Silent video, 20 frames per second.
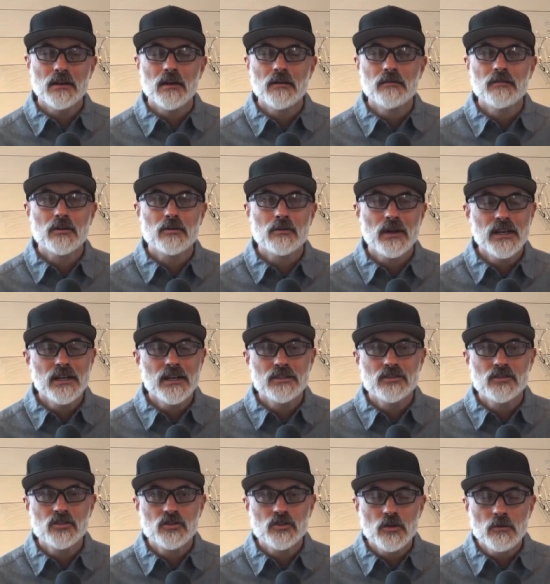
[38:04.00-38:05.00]
of the
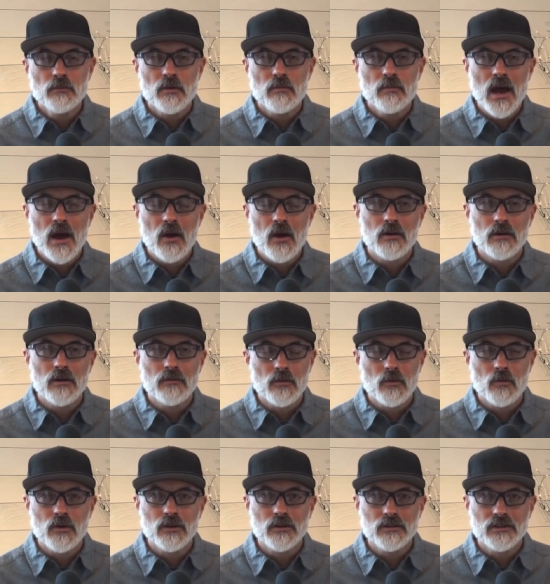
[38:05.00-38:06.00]
greatest superpower of the
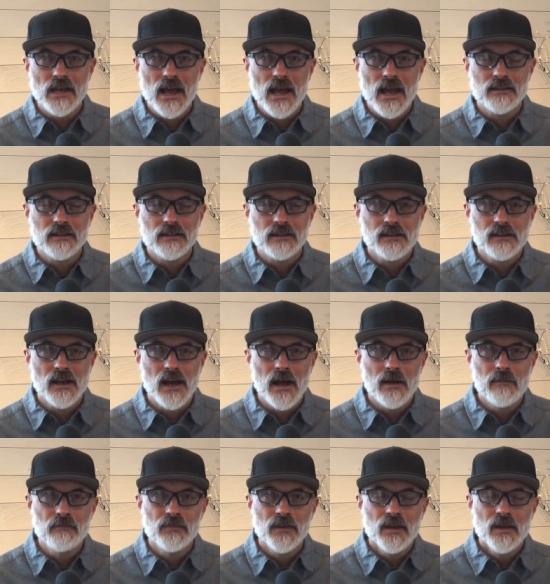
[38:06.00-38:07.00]
world at the
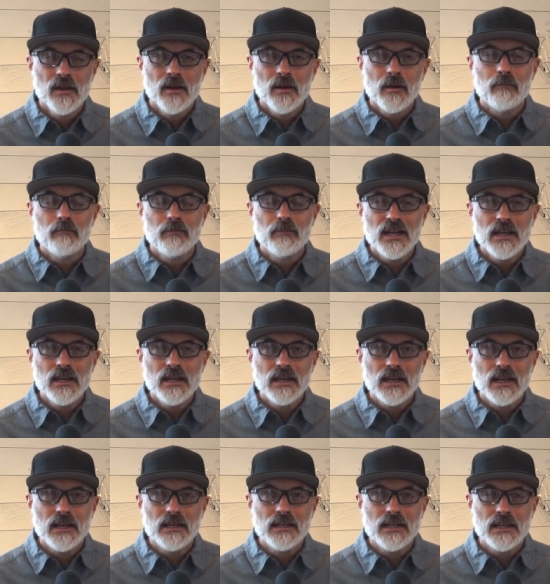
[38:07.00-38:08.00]
time being
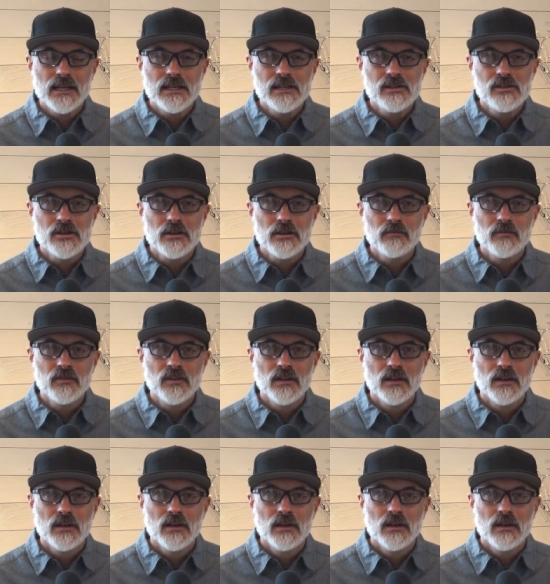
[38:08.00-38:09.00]
in Egypt.
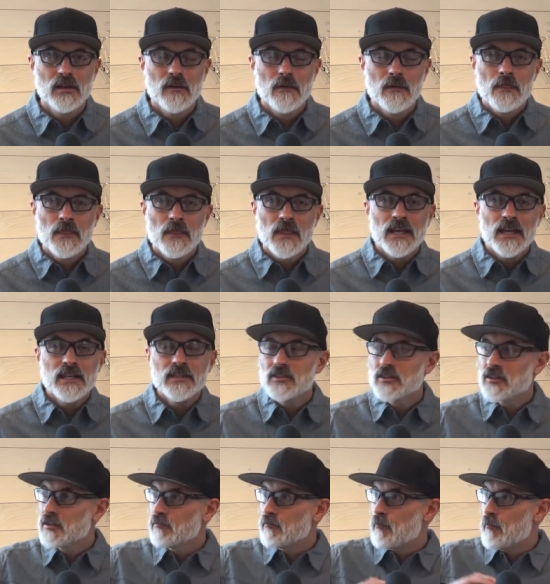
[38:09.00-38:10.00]
He's
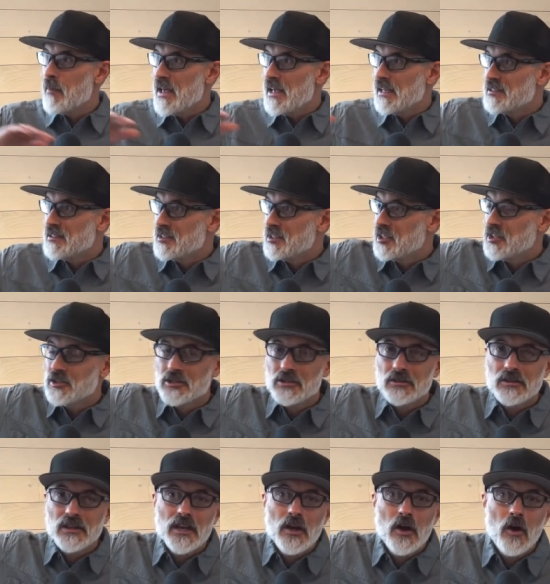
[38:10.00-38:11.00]

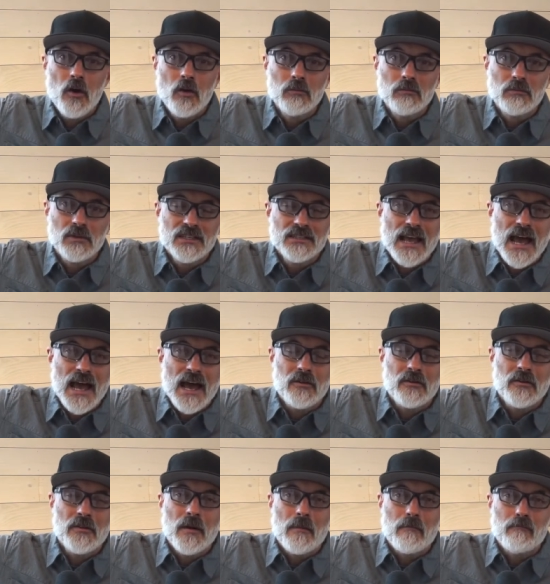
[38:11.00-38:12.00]
essentially homeless out
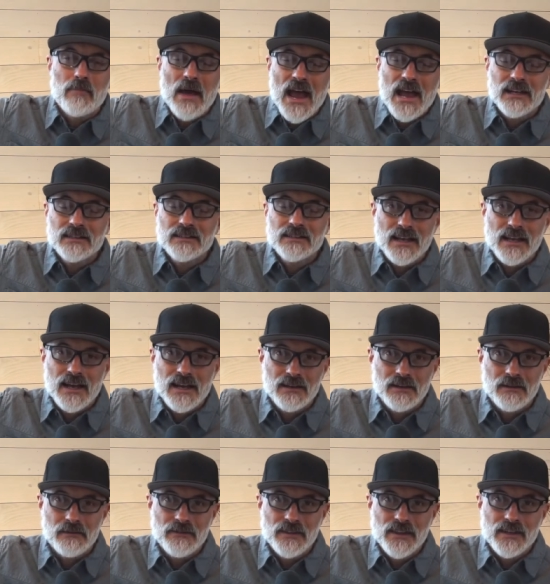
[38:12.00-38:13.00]
on the backside
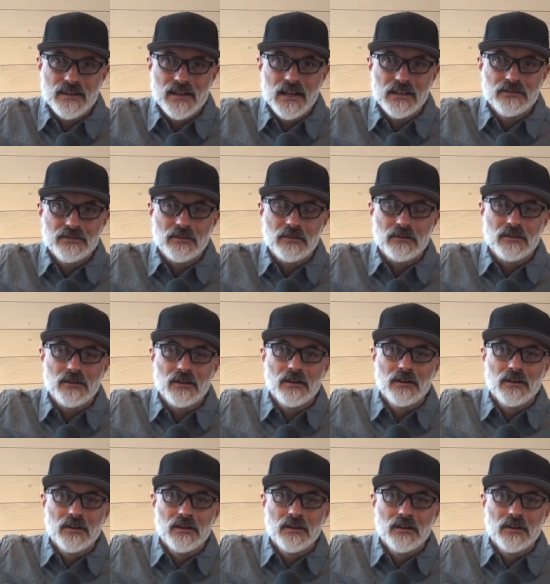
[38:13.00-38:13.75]
of the desert.